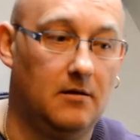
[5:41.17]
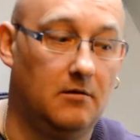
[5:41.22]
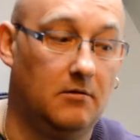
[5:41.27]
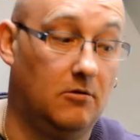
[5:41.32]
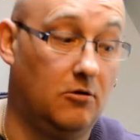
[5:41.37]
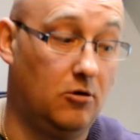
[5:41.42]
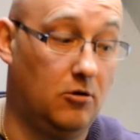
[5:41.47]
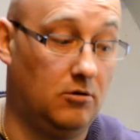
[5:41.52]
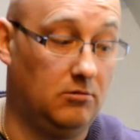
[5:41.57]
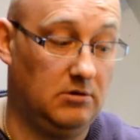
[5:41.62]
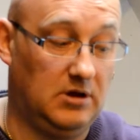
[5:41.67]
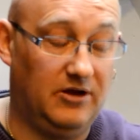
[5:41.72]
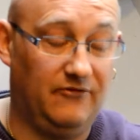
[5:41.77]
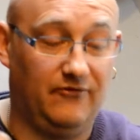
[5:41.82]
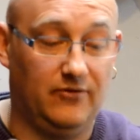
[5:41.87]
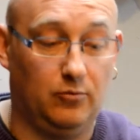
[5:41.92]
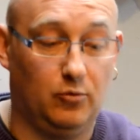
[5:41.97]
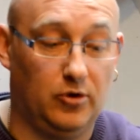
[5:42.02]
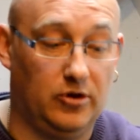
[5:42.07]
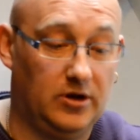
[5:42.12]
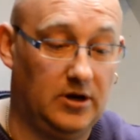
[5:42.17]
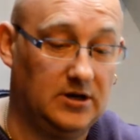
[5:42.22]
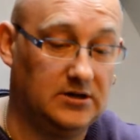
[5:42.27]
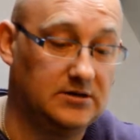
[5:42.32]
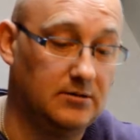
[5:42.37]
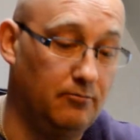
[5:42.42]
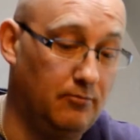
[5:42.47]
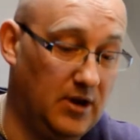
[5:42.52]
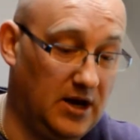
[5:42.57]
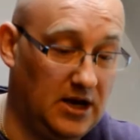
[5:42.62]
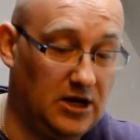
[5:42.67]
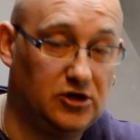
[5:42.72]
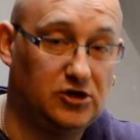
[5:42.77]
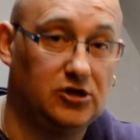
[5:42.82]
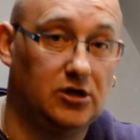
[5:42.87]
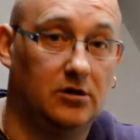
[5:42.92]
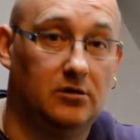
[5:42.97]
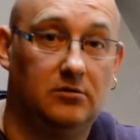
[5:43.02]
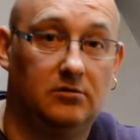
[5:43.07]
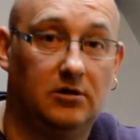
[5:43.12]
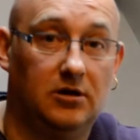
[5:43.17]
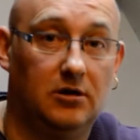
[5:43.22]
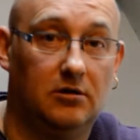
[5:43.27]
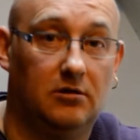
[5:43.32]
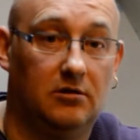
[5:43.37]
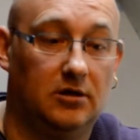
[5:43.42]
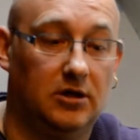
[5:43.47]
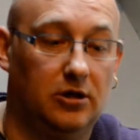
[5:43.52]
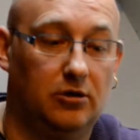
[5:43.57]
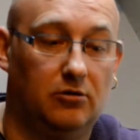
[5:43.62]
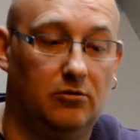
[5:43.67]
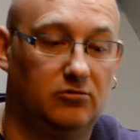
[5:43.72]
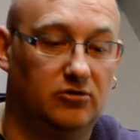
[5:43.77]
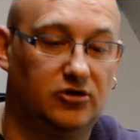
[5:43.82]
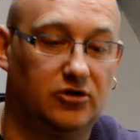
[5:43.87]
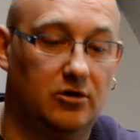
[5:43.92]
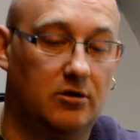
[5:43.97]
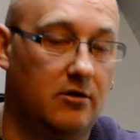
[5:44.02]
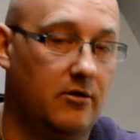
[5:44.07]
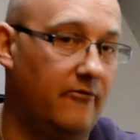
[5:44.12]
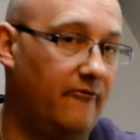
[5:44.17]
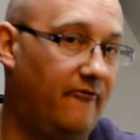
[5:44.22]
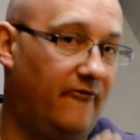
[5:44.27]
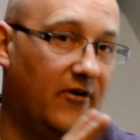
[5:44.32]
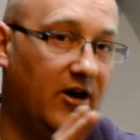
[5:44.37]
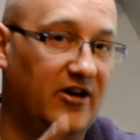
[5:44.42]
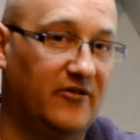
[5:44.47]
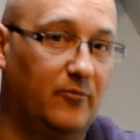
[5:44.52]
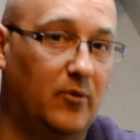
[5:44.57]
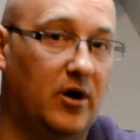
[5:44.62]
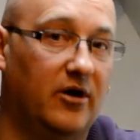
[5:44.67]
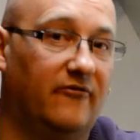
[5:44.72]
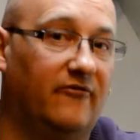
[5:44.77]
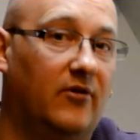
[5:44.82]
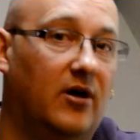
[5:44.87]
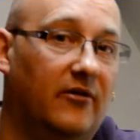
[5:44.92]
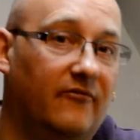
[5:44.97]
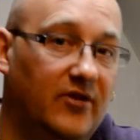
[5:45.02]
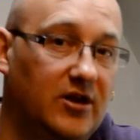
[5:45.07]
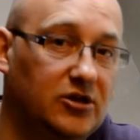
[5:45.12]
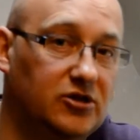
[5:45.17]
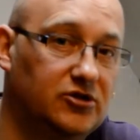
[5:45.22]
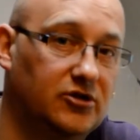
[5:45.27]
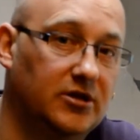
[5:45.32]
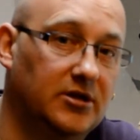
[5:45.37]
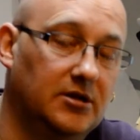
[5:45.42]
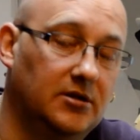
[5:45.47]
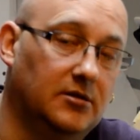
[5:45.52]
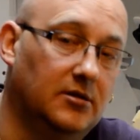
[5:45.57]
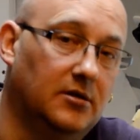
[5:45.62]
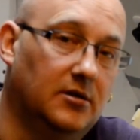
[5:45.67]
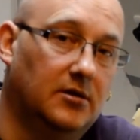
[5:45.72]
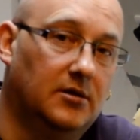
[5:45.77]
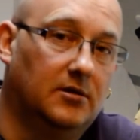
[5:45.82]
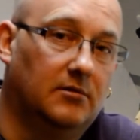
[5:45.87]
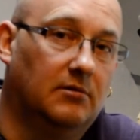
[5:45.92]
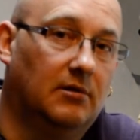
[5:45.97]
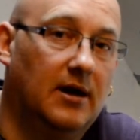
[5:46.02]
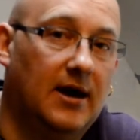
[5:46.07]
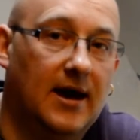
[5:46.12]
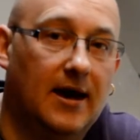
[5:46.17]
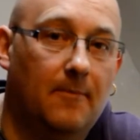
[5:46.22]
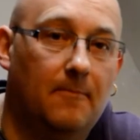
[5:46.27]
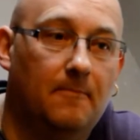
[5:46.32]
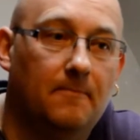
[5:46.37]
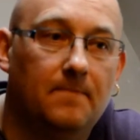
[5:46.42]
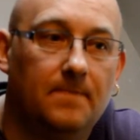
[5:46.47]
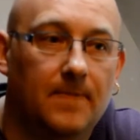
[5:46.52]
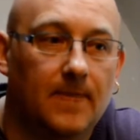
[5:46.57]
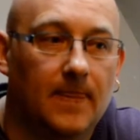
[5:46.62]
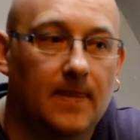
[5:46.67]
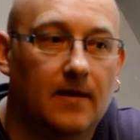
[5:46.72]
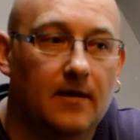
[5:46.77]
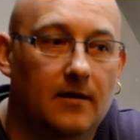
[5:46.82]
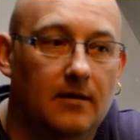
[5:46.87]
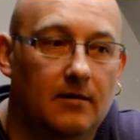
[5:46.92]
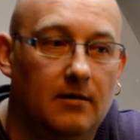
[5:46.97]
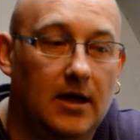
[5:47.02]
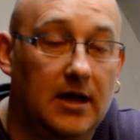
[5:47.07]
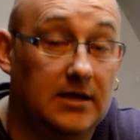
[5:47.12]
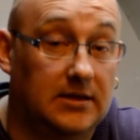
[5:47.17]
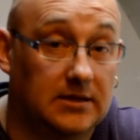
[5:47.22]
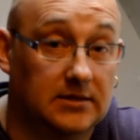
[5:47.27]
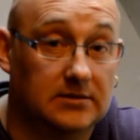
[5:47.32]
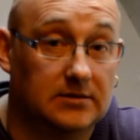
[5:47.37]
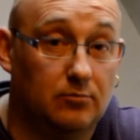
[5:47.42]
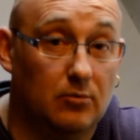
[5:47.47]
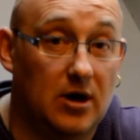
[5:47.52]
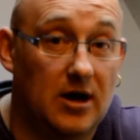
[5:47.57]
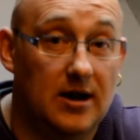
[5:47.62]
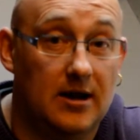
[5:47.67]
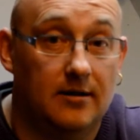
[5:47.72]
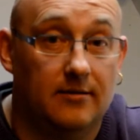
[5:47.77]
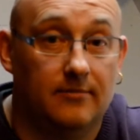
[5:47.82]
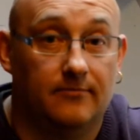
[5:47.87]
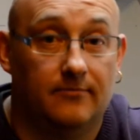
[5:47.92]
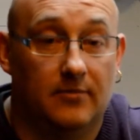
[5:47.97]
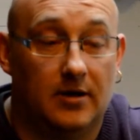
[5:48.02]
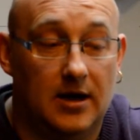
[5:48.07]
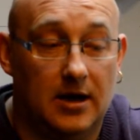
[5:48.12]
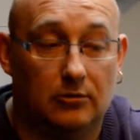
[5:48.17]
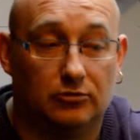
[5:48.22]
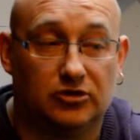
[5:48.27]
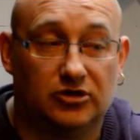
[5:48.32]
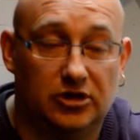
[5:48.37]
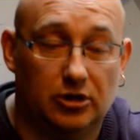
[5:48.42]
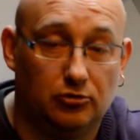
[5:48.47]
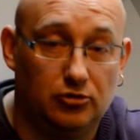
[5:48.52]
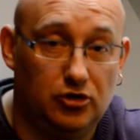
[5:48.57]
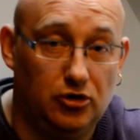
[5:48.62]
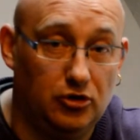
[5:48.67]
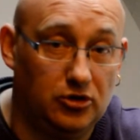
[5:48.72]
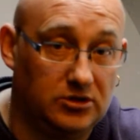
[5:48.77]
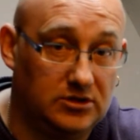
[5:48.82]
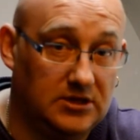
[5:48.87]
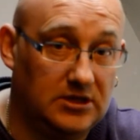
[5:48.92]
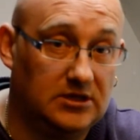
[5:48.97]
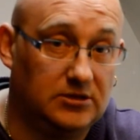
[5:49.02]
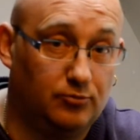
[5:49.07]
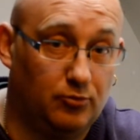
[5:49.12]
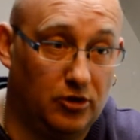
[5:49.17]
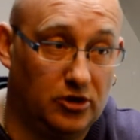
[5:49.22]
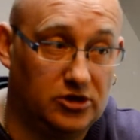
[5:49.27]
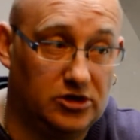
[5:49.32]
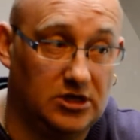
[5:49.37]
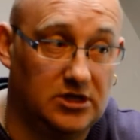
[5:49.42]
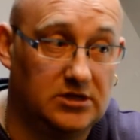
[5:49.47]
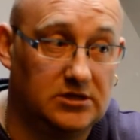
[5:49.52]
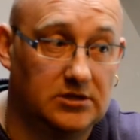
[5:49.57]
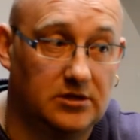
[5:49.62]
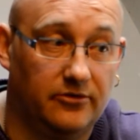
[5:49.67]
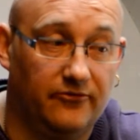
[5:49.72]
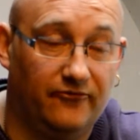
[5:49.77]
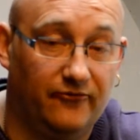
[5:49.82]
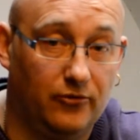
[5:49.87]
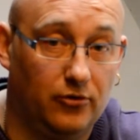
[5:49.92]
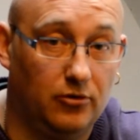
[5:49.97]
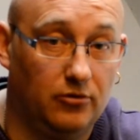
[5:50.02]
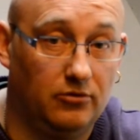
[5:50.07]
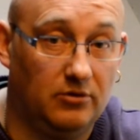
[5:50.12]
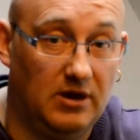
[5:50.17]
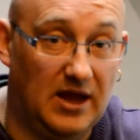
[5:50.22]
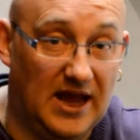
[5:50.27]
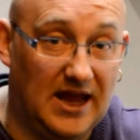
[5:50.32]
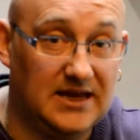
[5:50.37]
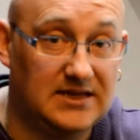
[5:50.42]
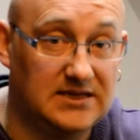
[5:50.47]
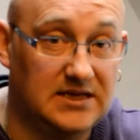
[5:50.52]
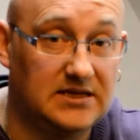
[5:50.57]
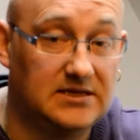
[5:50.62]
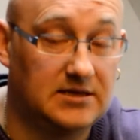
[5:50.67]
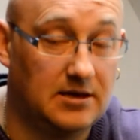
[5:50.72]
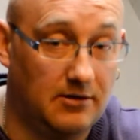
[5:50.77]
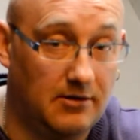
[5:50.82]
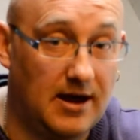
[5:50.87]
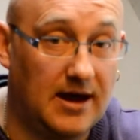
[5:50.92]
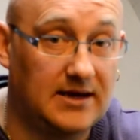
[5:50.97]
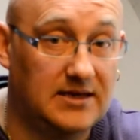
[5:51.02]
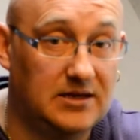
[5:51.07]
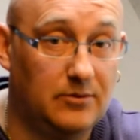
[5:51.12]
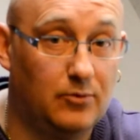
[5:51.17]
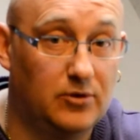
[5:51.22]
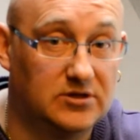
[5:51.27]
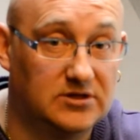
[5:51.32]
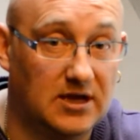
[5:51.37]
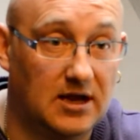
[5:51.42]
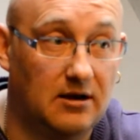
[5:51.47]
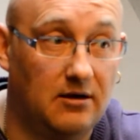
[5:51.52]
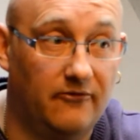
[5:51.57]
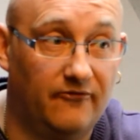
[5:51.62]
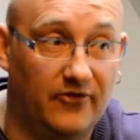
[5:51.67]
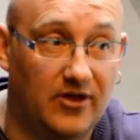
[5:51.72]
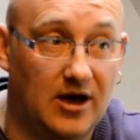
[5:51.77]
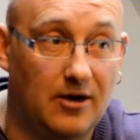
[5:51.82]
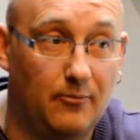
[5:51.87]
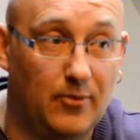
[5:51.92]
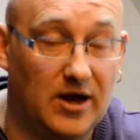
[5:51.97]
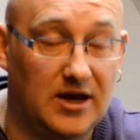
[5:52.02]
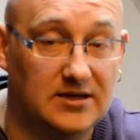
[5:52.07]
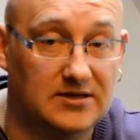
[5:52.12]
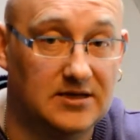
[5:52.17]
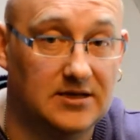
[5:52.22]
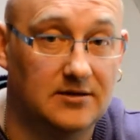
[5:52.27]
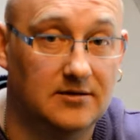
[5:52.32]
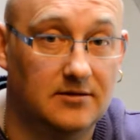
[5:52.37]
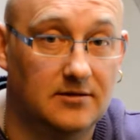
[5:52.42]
or even whether it's a miniature, you know, a little sort of 5 by 5 inch thing. It doesn't matter. I'll still use these brushes for 80 to 90% of that painting.